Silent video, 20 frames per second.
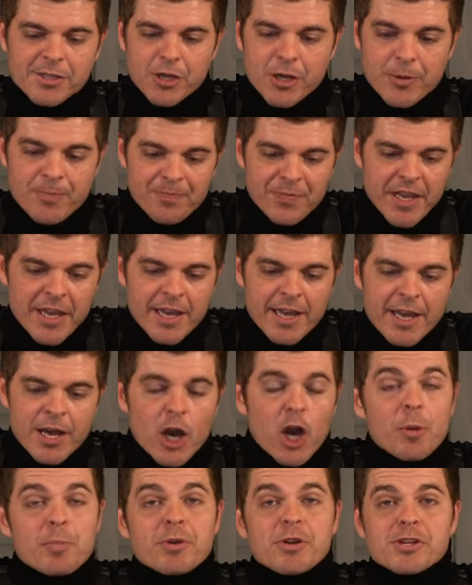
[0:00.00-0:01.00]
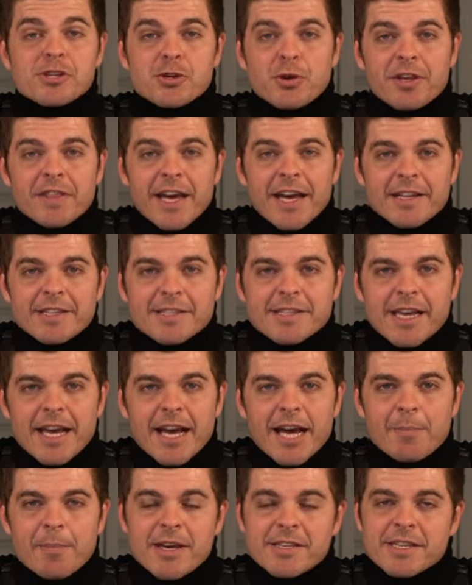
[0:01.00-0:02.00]
So hope you enjoyed that.
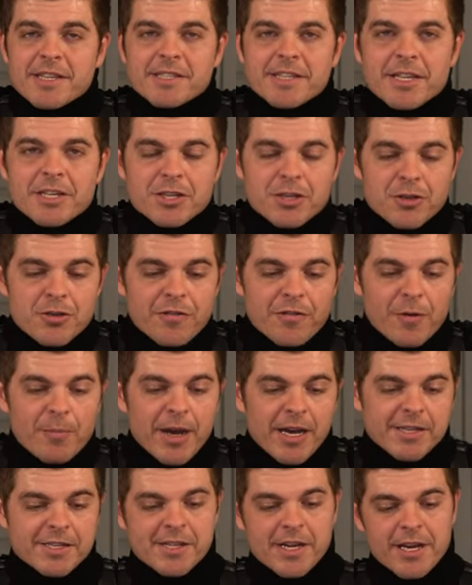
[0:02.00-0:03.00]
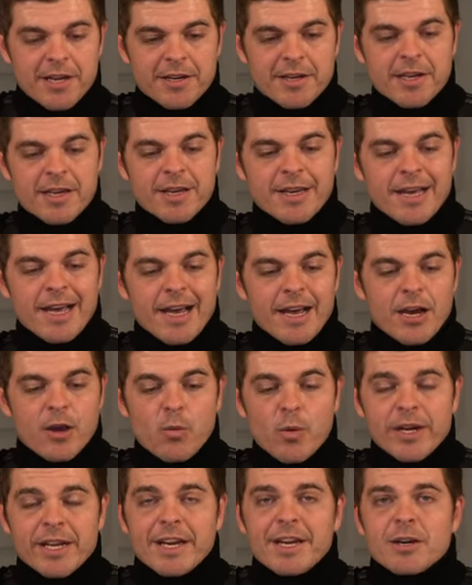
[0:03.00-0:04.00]
Um, as I said to you from our side, uh,
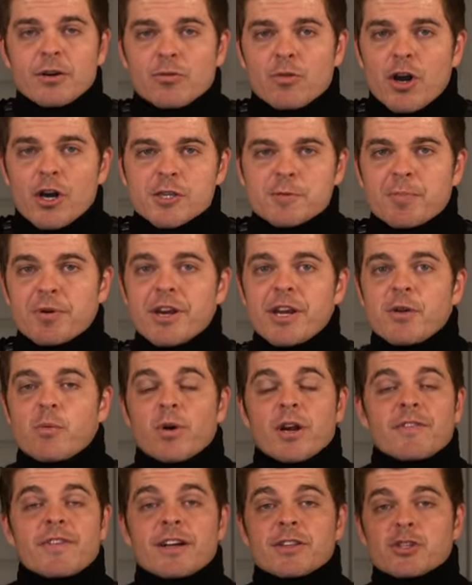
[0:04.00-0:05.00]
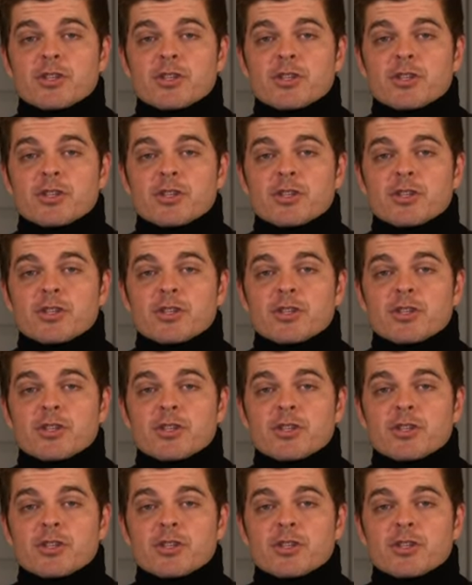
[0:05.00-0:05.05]
Whitley Neal Raspberry, one of our